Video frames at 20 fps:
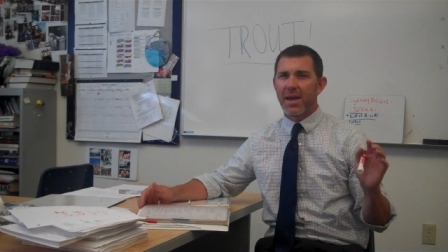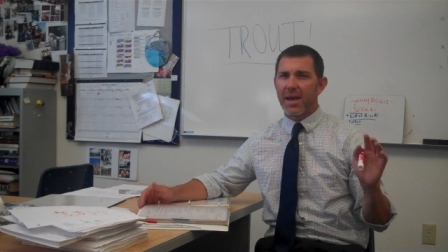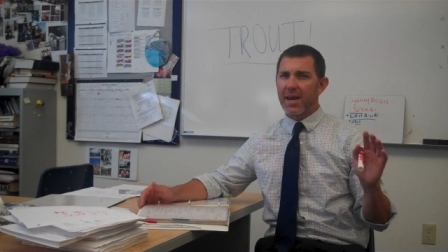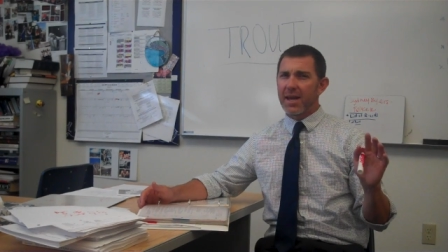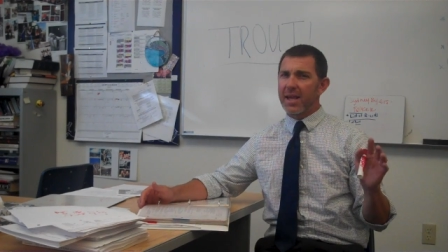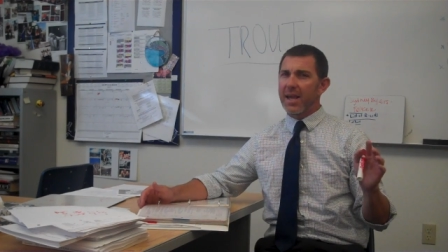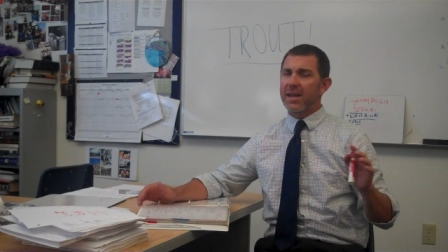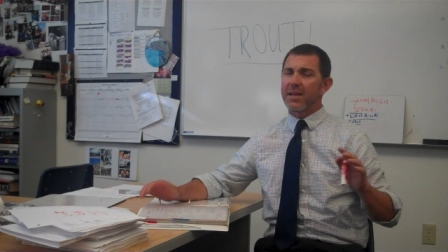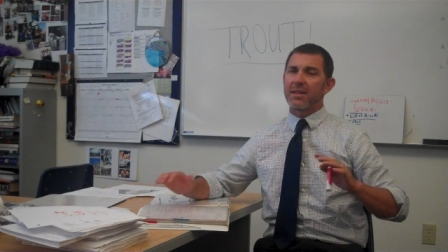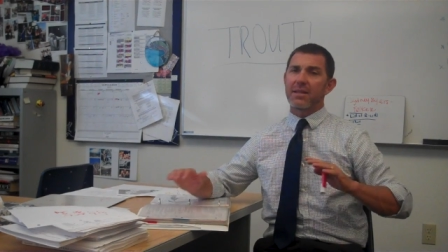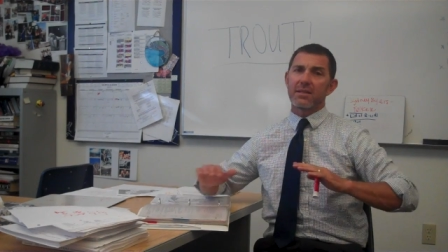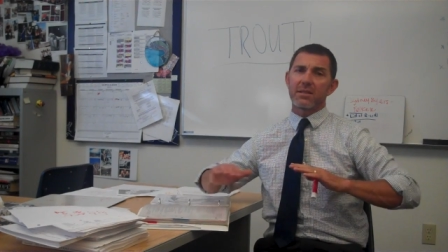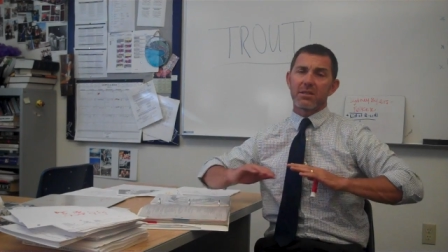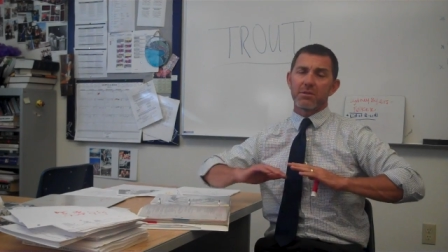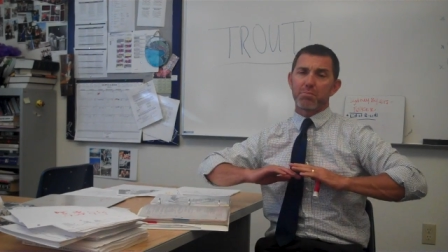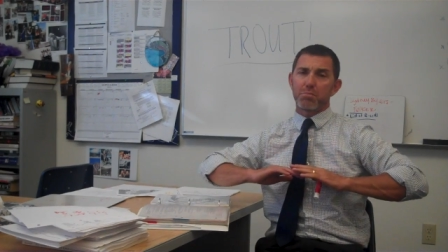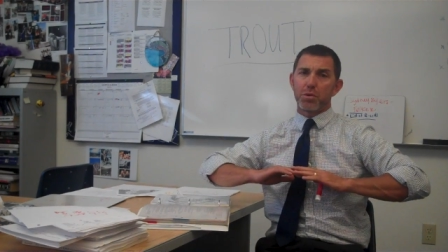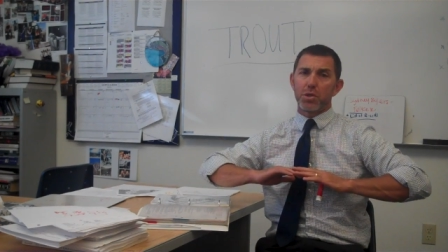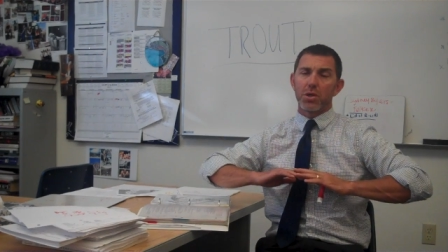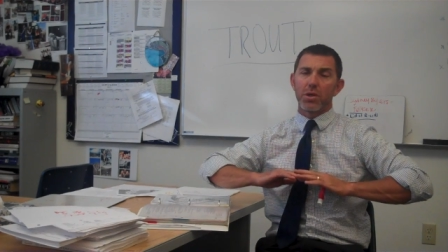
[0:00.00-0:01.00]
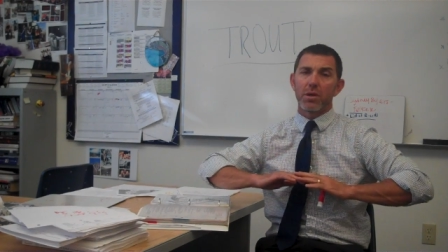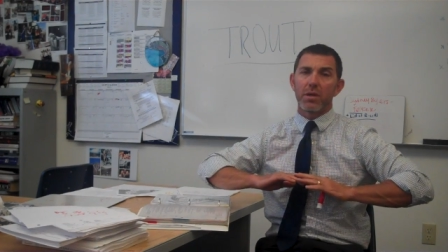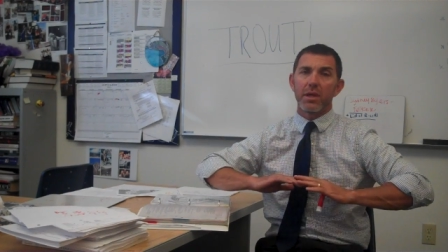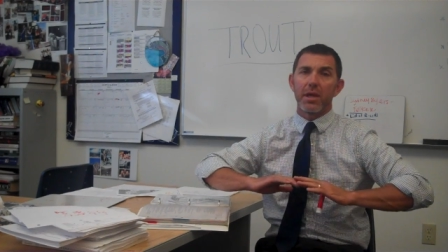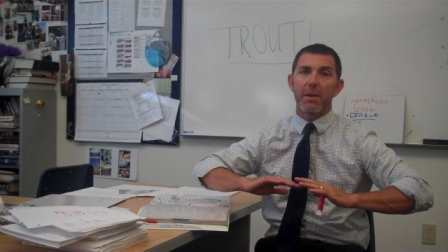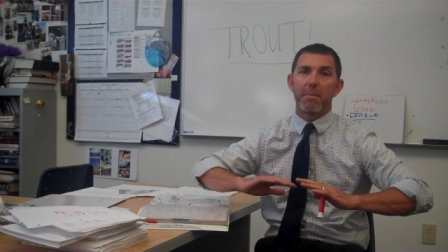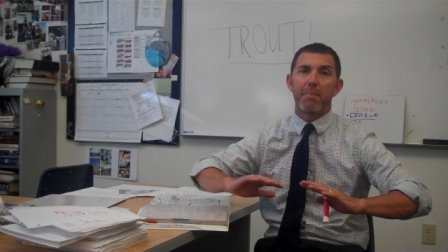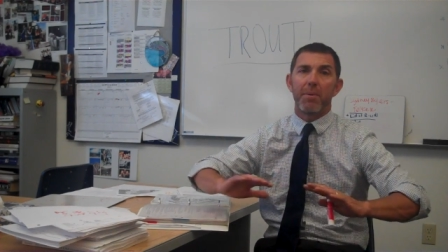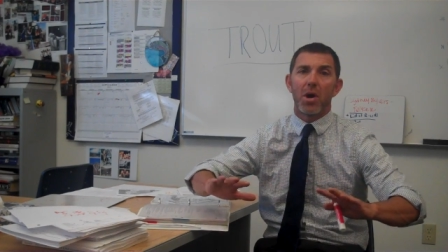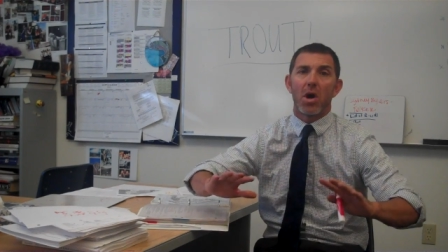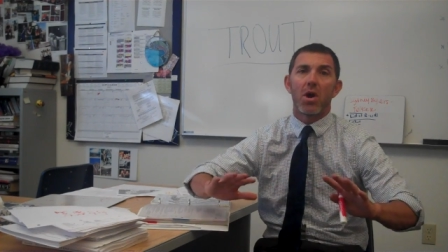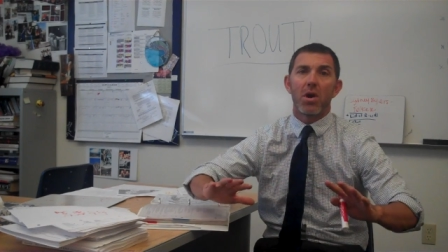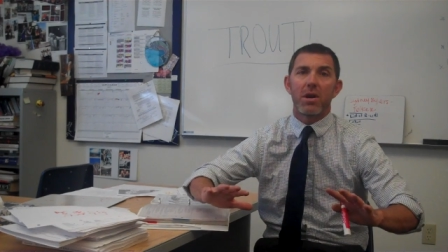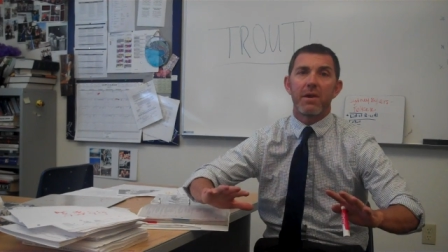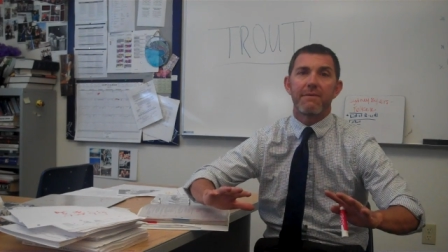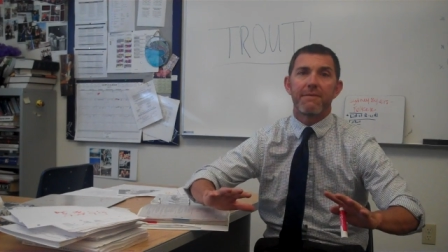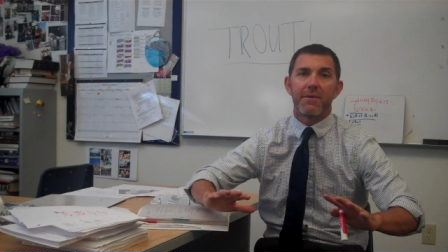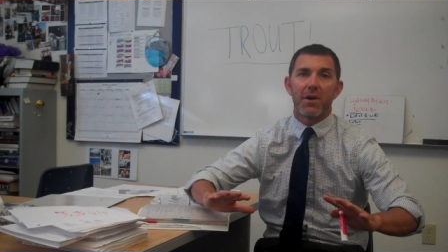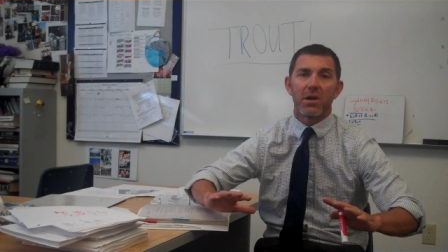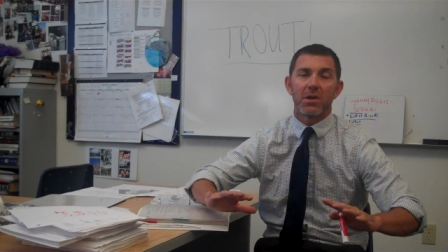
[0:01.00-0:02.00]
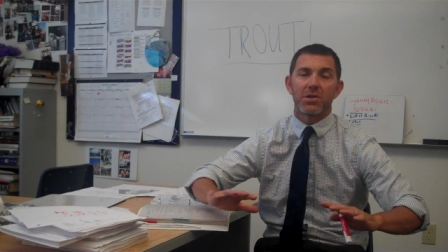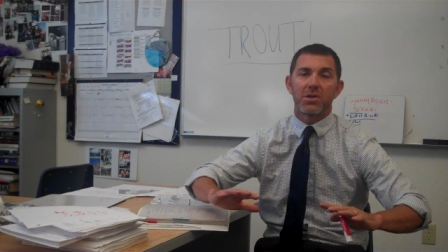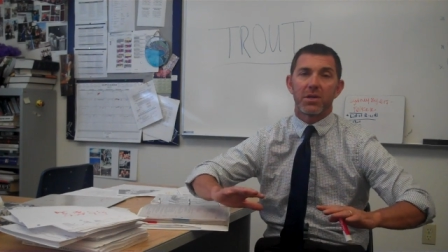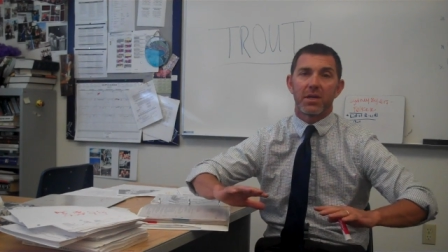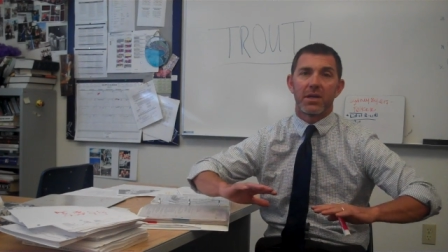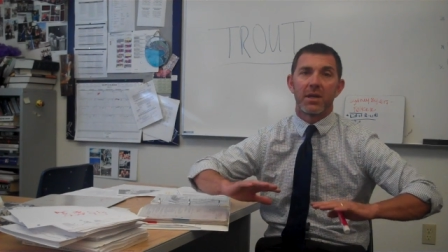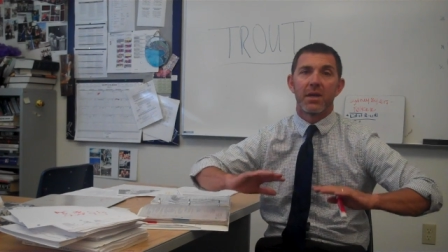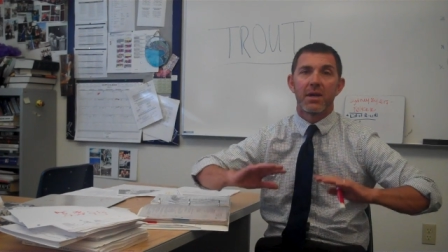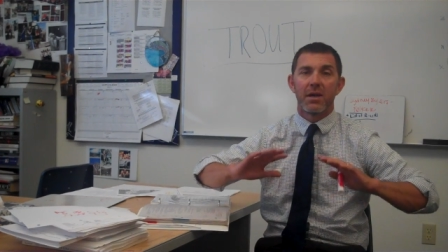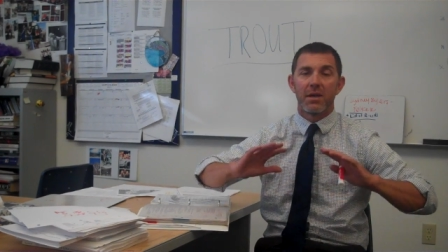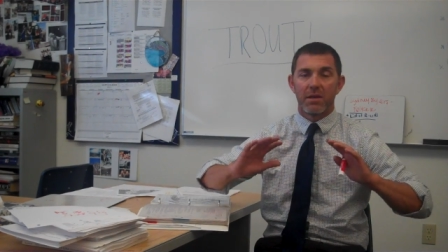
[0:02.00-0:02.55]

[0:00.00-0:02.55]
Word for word: And again, this is purely a party function.